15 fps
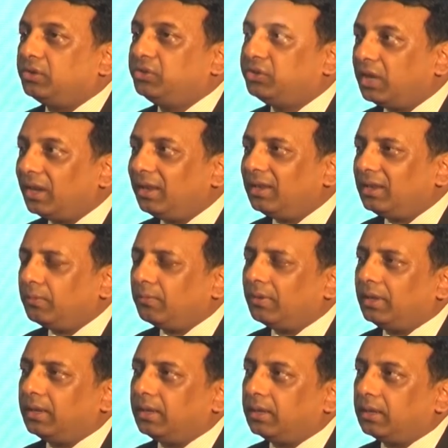Daily
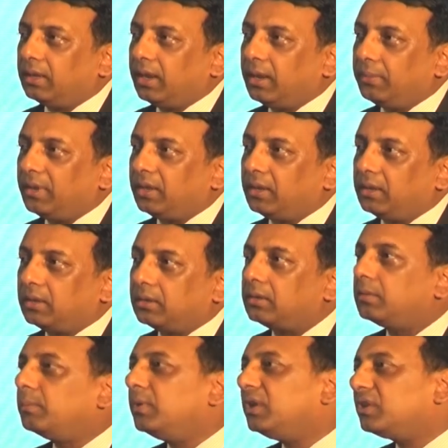only
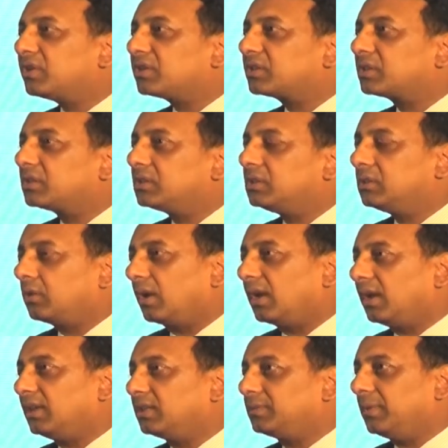11 meters
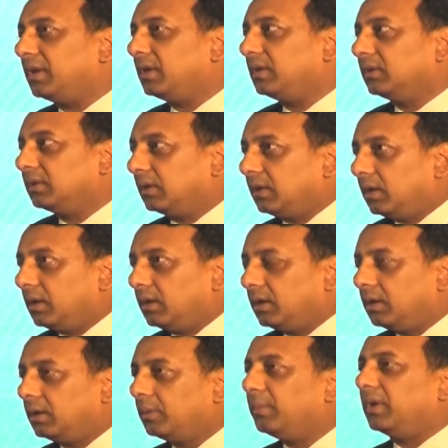tunnel is being
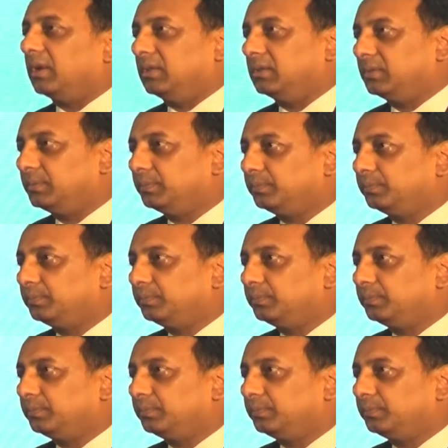made.